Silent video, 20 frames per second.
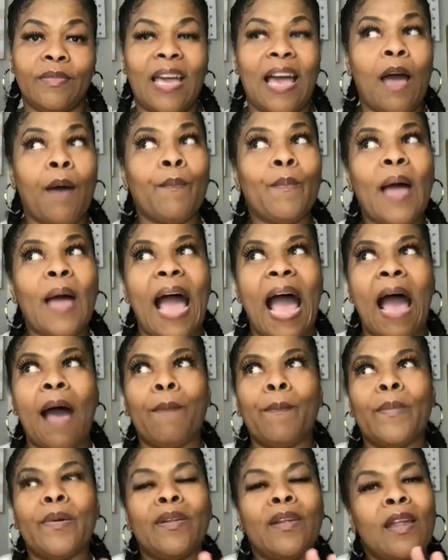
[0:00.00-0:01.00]

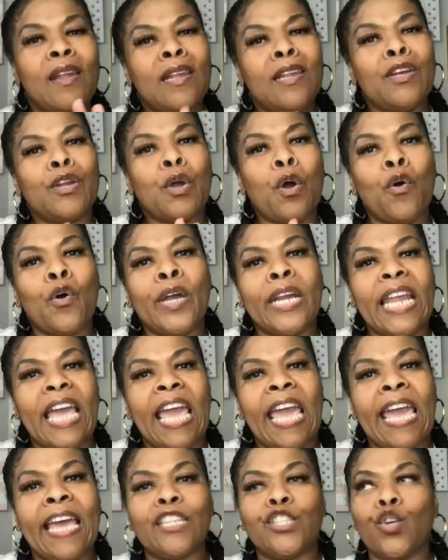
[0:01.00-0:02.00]
I'm a little on
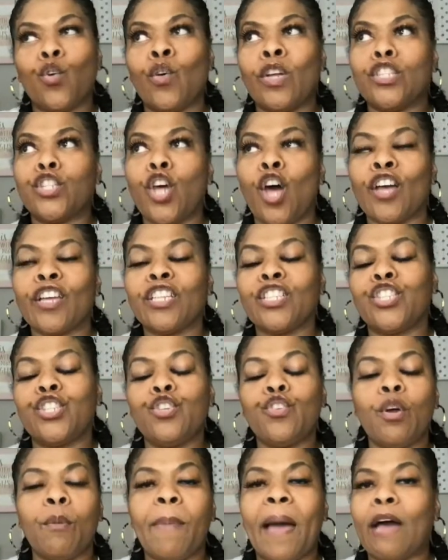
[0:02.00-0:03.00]
edge on talking to
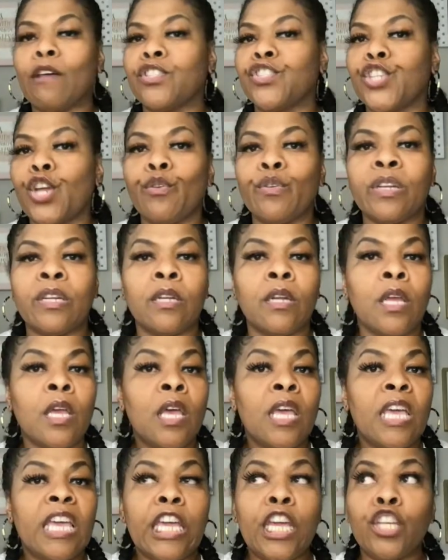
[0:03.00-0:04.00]
you about certain
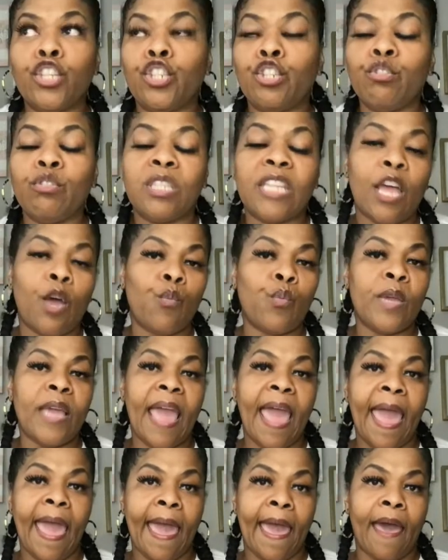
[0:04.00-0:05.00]
issues that we
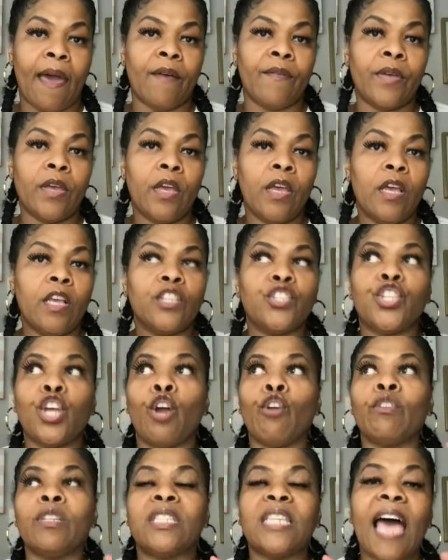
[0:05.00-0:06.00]
have,
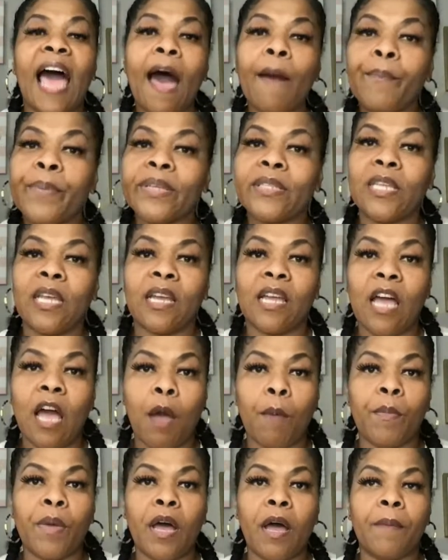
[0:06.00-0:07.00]
certain topics that
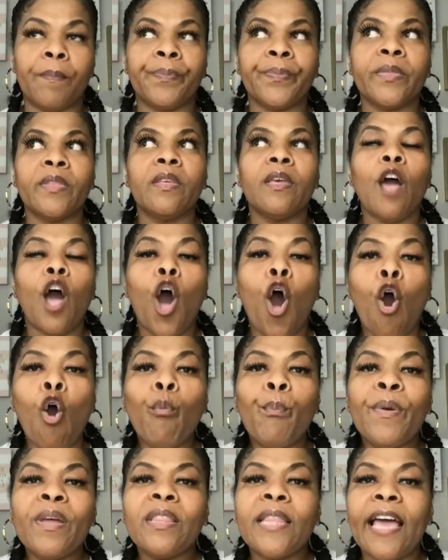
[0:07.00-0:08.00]
come up.
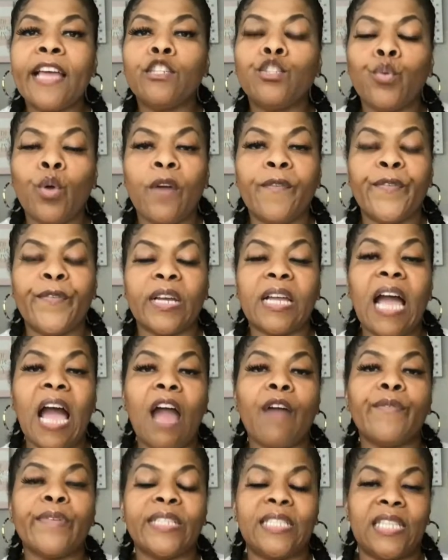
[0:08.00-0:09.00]
Open that door for
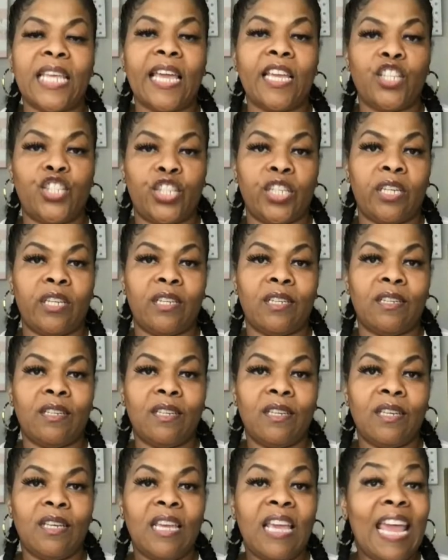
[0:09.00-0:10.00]
conversation.
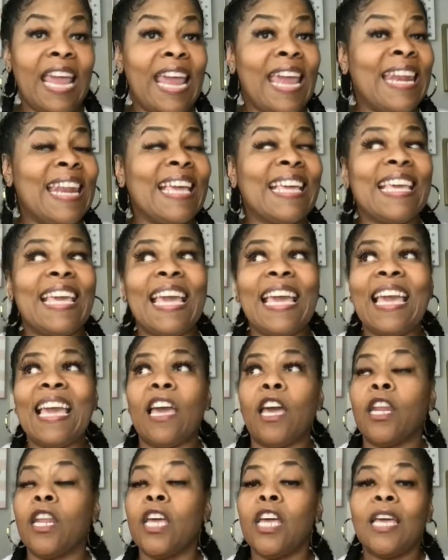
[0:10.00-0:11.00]
And again,